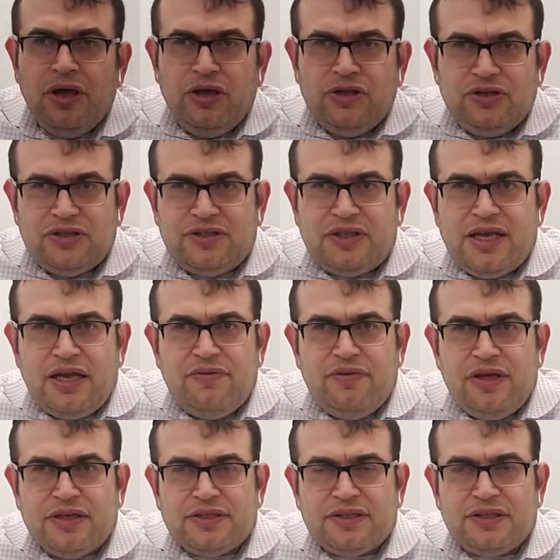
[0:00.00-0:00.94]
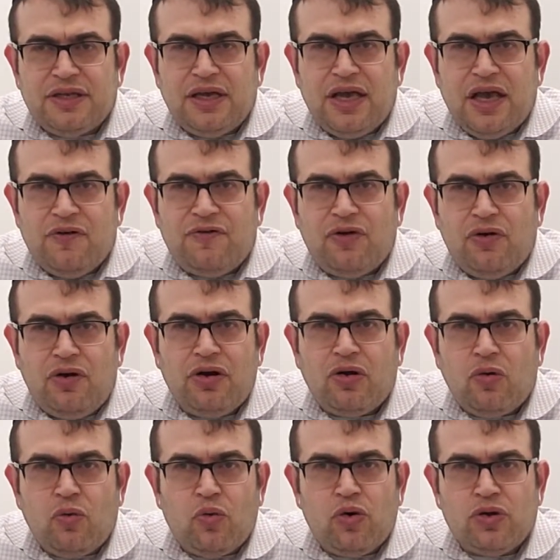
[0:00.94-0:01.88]
Just think of this. If you're on
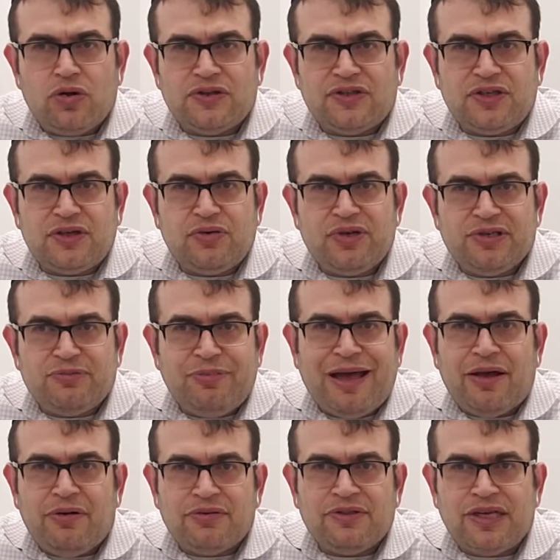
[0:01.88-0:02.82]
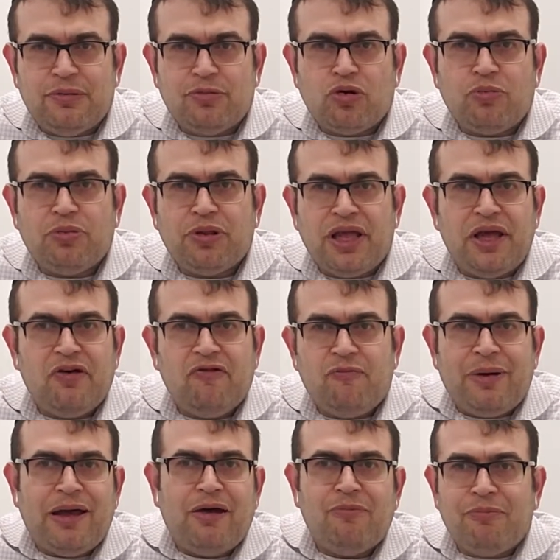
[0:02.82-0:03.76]
a World Series bound team or a playoff
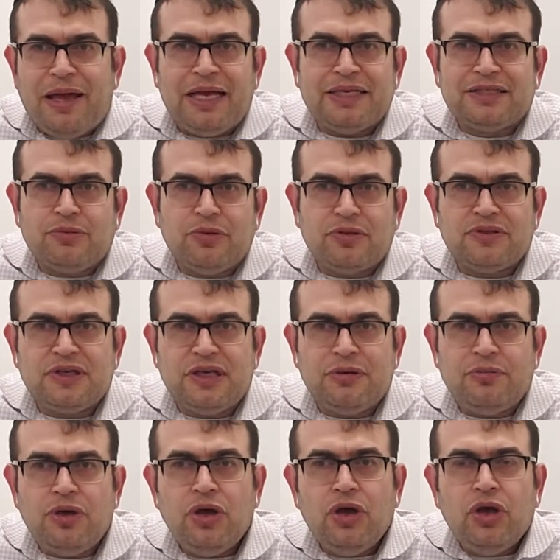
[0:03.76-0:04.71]
bound basketball team,